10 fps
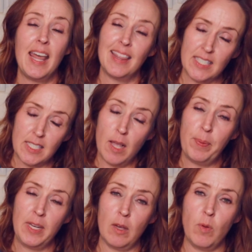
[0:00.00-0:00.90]
This
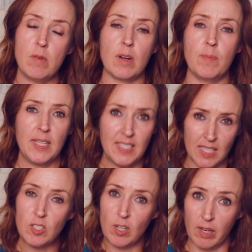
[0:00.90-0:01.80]
company that we recommend
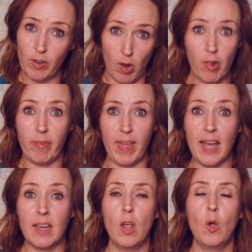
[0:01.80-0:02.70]
does cover all of
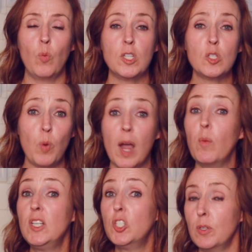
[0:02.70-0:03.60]
that, which is why
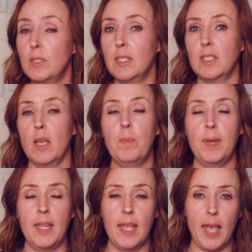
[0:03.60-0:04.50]
we chose this
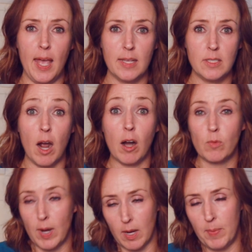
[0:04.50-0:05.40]
company as our
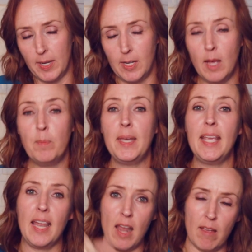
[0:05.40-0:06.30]
recommended
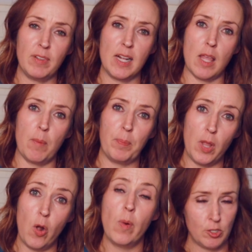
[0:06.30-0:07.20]
company, and I've linked that
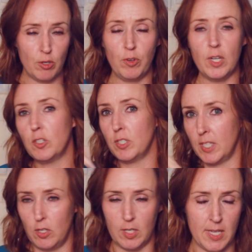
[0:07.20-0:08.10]
below. So if you're
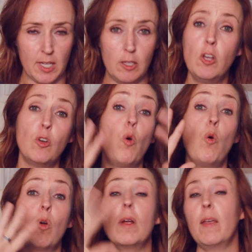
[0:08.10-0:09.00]
interested, you can take a look,
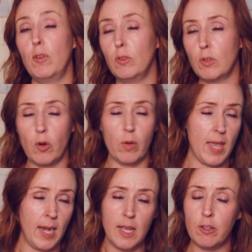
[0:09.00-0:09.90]
or if you go to
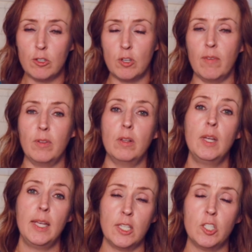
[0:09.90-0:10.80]
any other travel
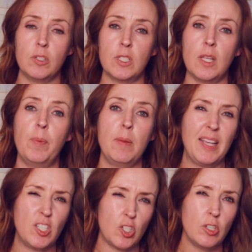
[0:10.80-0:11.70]
insurance company,
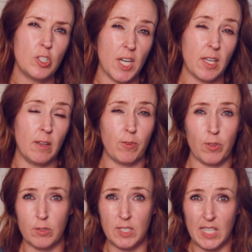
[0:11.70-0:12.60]
make sure you're checking for
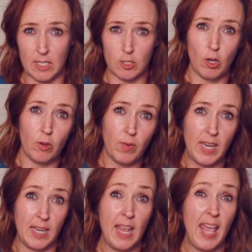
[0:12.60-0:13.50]
those things, COVID
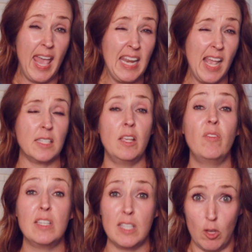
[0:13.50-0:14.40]
and any
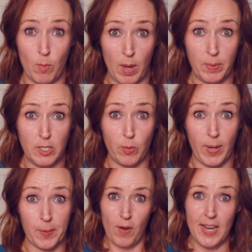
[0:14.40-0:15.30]
activities that you might be
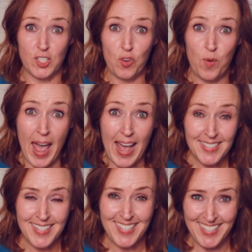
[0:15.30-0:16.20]
doing. All right, so
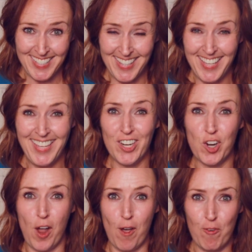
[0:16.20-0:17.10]
as this is the
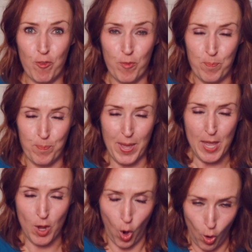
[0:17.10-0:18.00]
year of
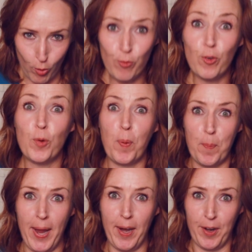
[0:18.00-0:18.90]
being
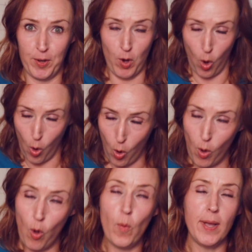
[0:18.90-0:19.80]
over-prepared,
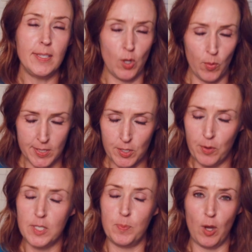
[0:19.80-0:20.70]
always
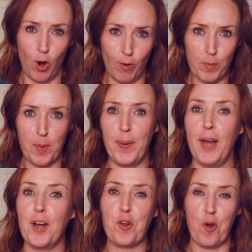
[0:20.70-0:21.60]
be
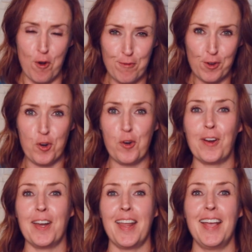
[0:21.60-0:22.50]
over-prepared,
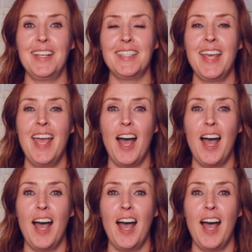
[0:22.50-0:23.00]
over-organized.